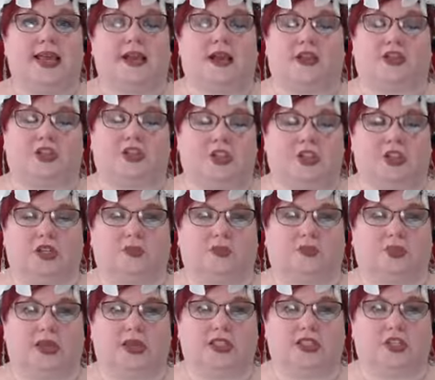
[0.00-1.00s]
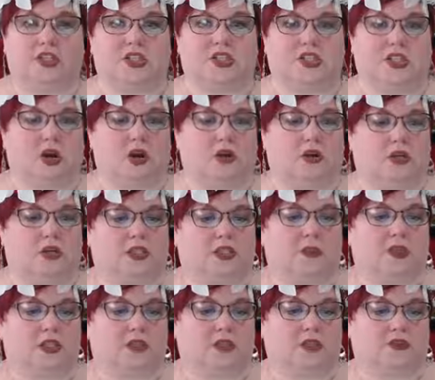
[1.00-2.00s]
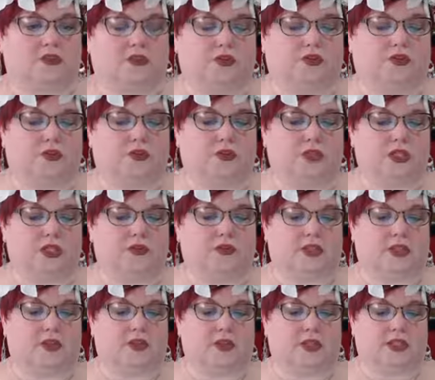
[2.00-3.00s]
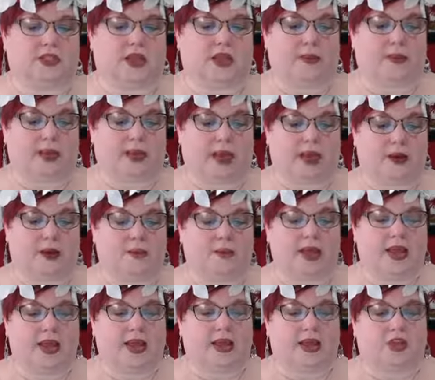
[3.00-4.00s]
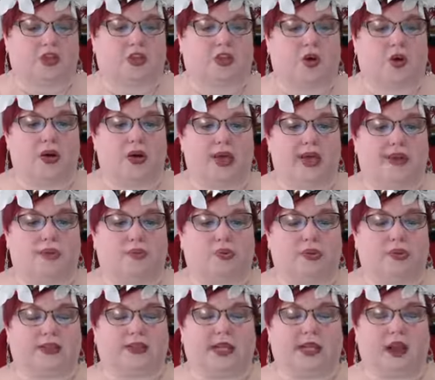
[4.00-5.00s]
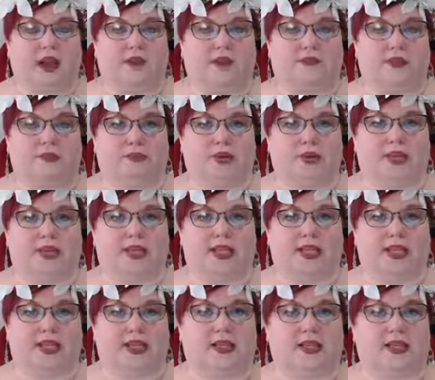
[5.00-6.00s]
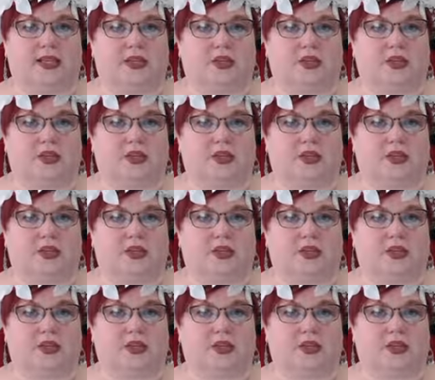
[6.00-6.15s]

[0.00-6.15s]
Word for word: It's a good place to start, especially for the first of the year that's coming up. So go ahead and print that off and put it in